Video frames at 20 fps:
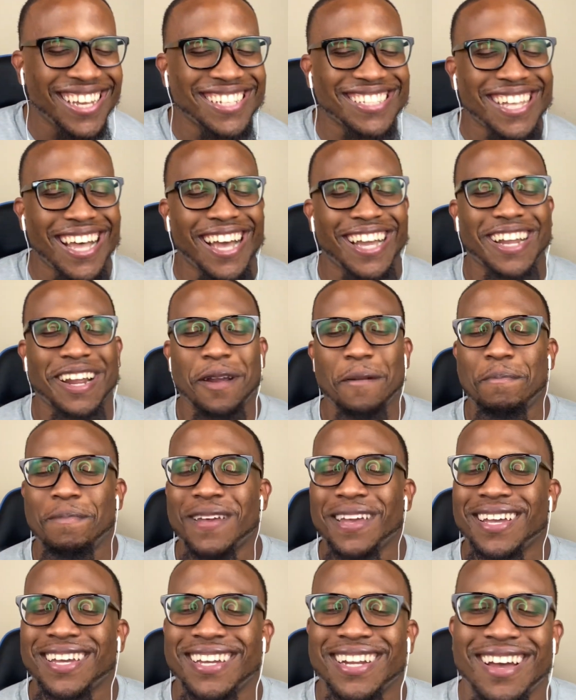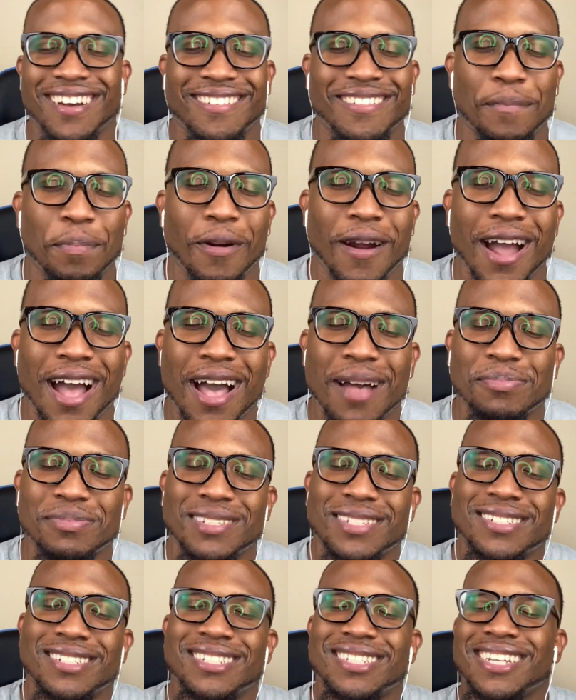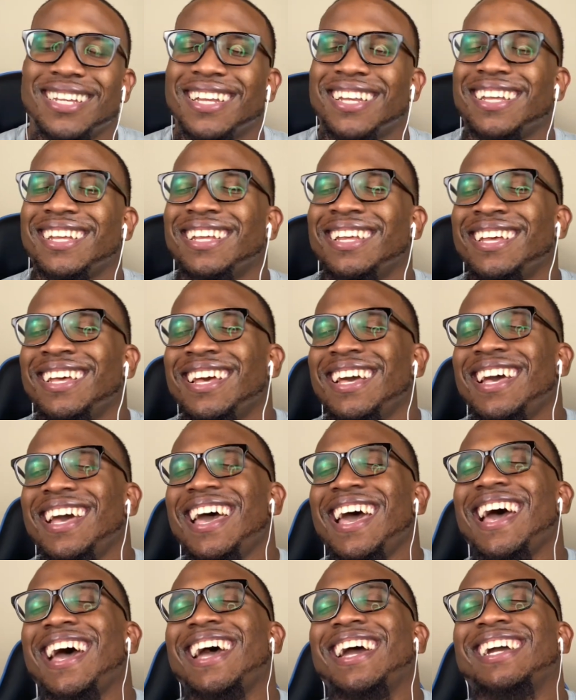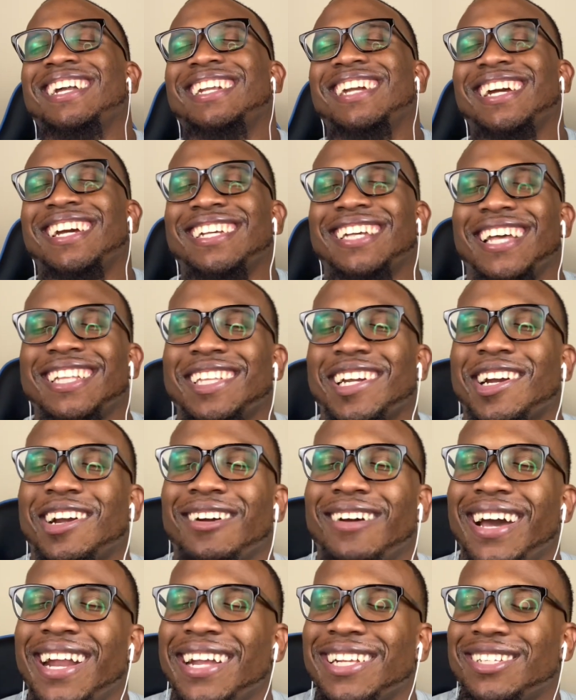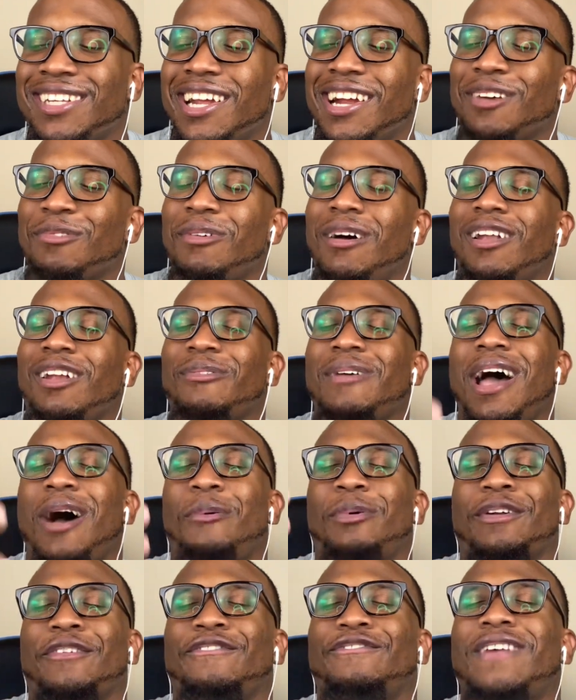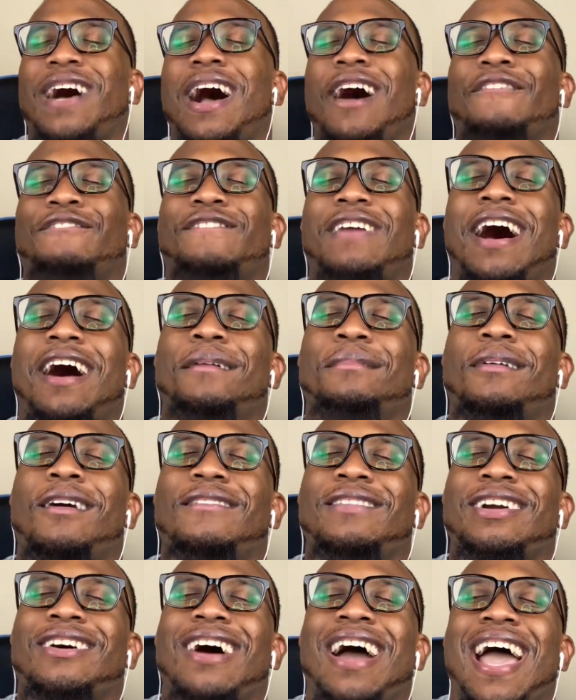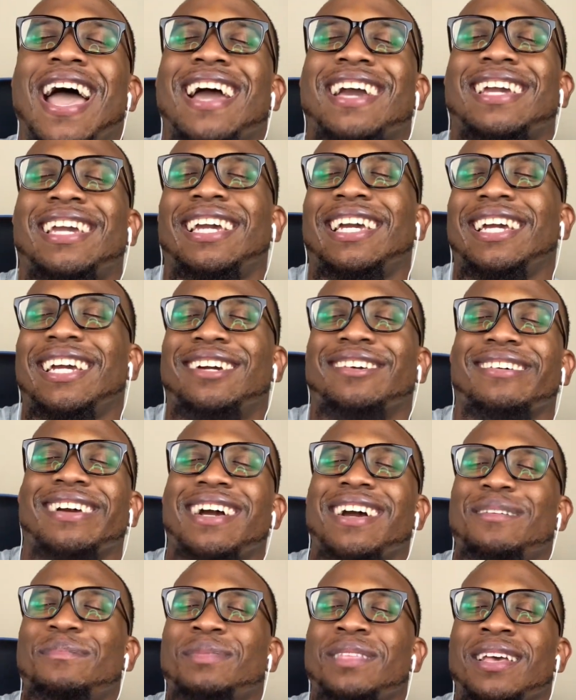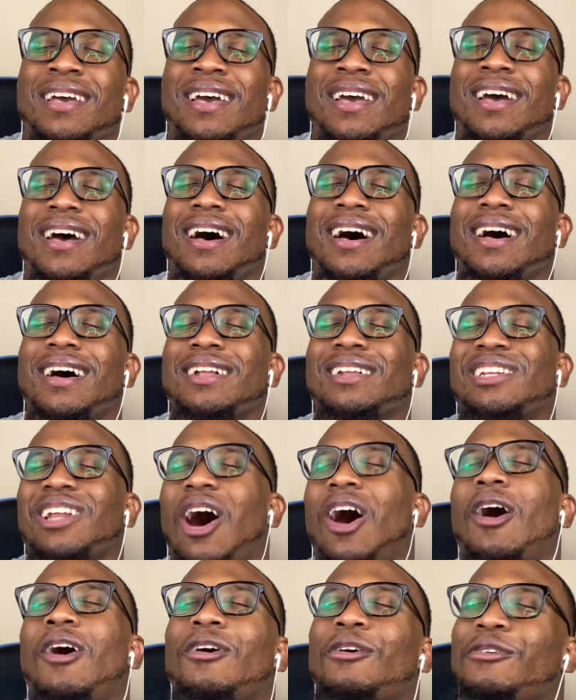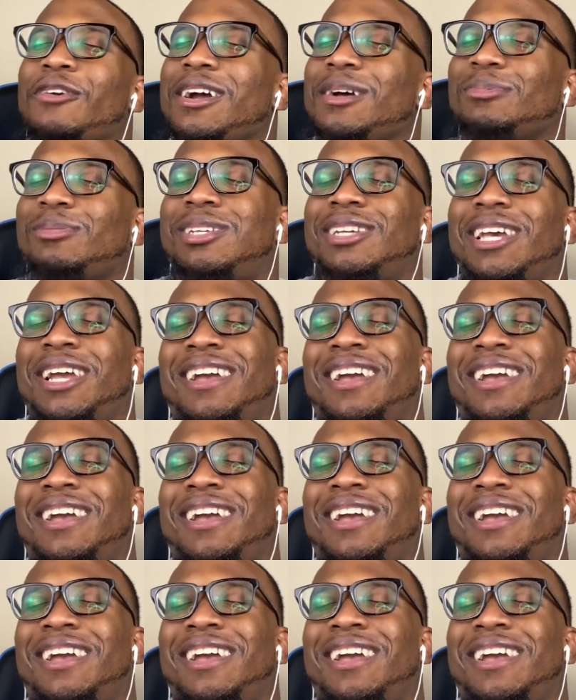out here picking up props and shit. Hey, nigga, get the credits, nigga, roll around with a 5-5 movie. Gonna have key grip, dog grips.